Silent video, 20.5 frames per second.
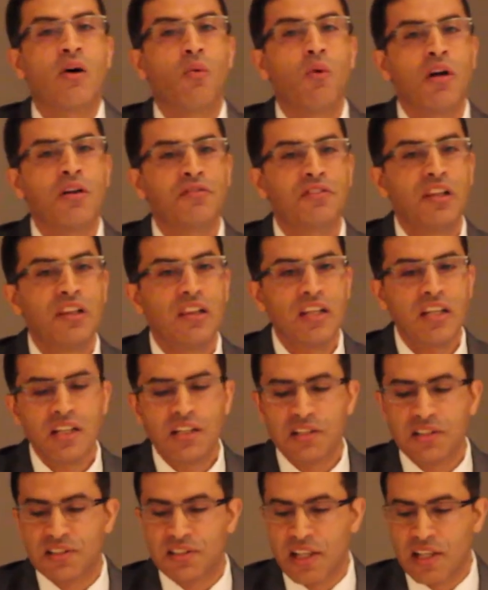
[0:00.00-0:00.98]
one of the
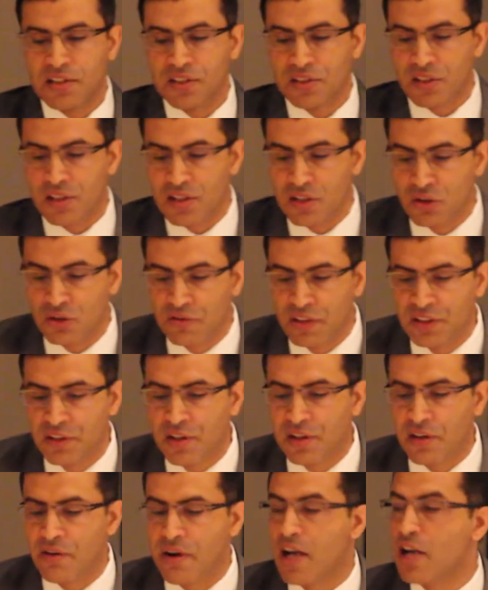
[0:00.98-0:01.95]
leading centers of
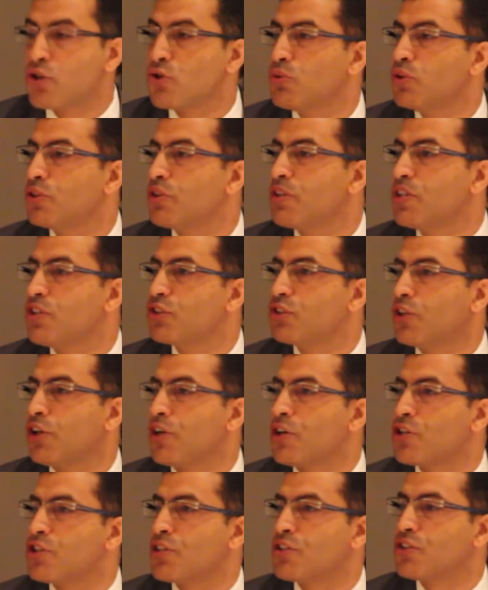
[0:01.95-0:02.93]
undergraduate
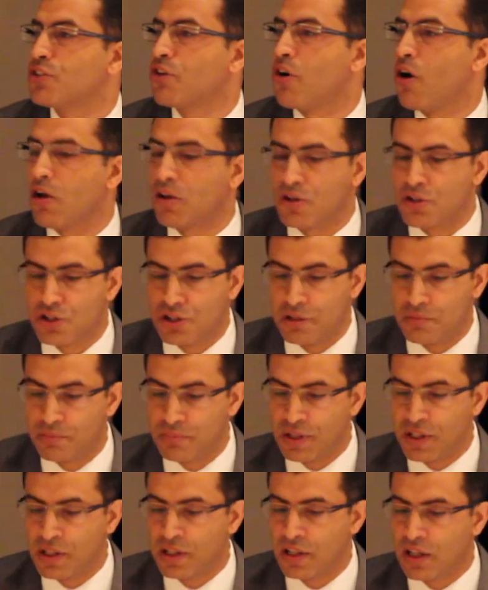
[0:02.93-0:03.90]
research and scholarship
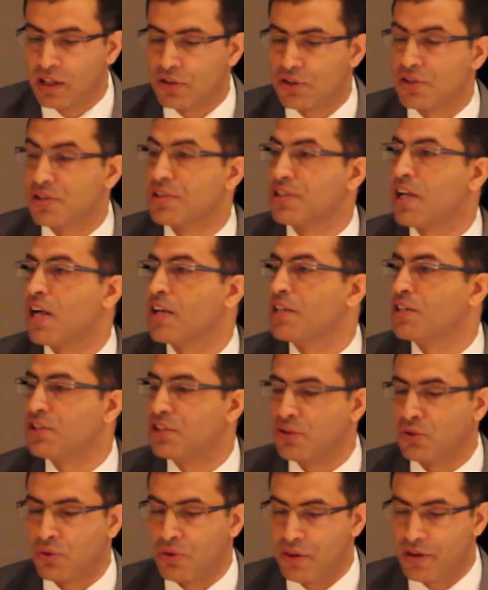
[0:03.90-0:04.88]
in cultural studies
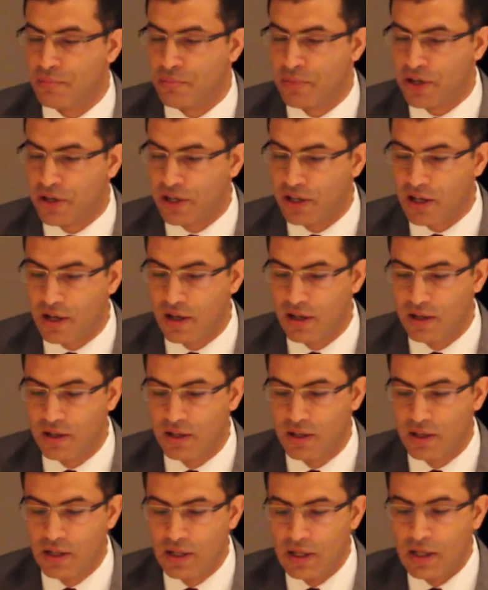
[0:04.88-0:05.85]
in North America.
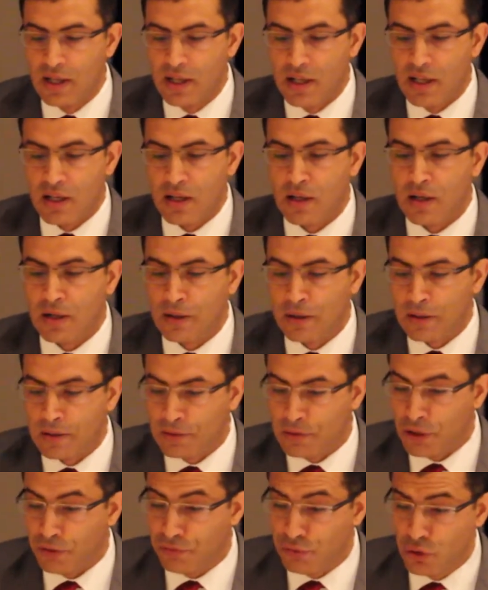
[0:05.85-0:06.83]

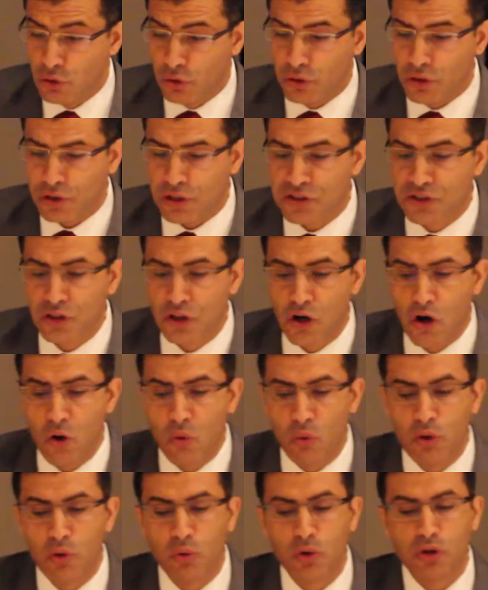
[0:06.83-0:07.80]
A few years
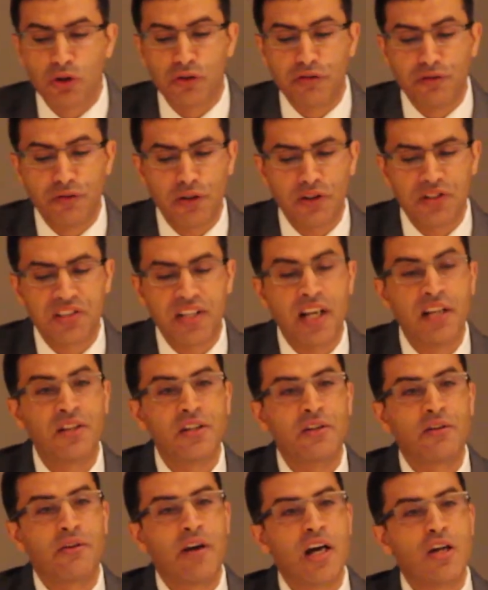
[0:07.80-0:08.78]
ago, we were the first
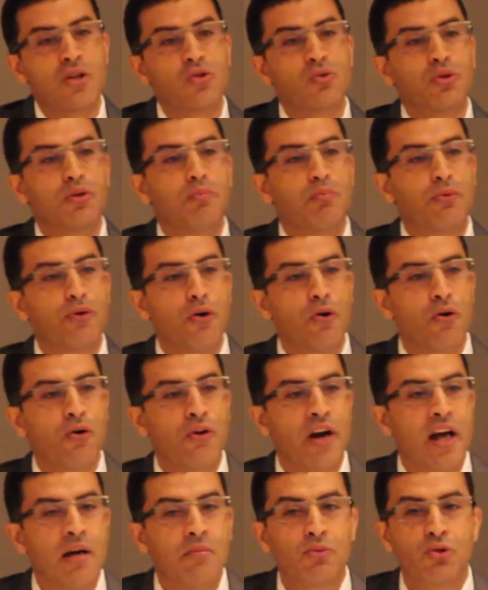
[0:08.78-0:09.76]
undergraduate
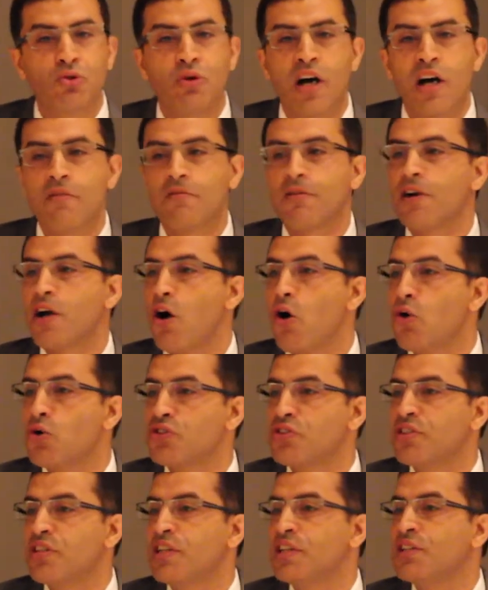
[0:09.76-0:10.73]
program to ever
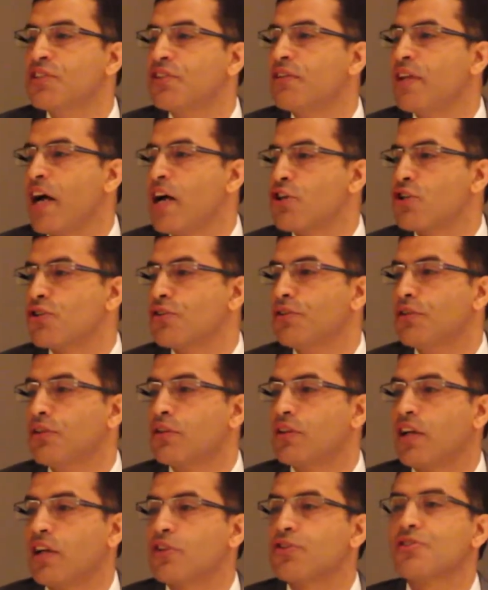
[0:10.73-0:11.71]
host the
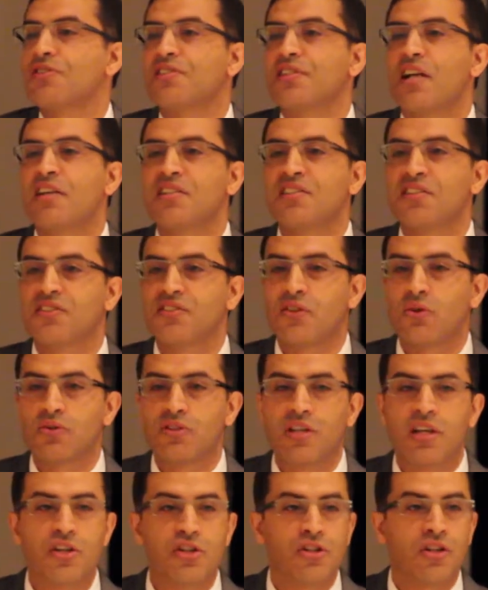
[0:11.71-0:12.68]
International Cultural Studies
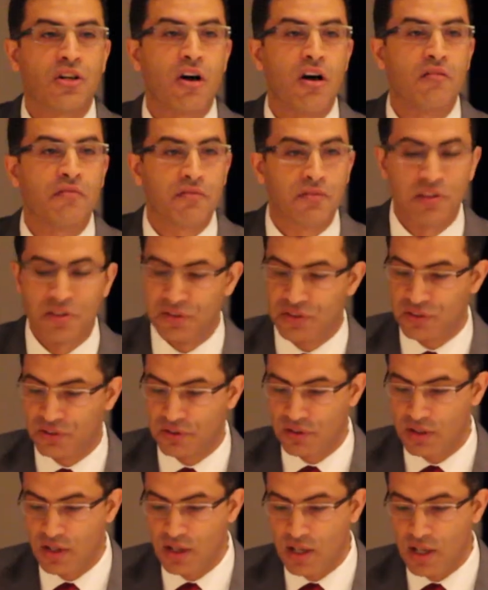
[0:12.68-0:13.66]
Association
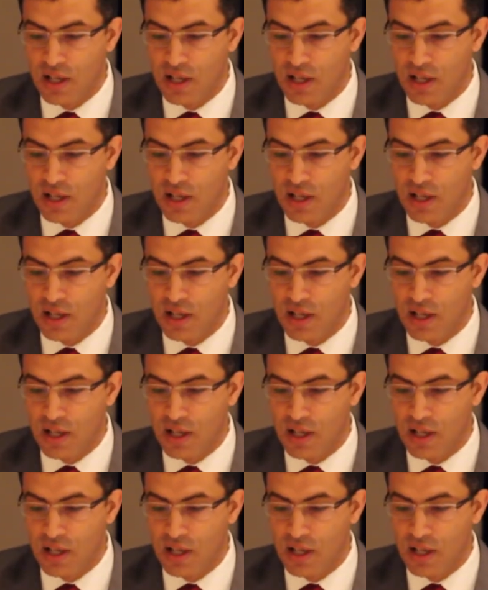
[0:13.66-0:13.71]
Conference,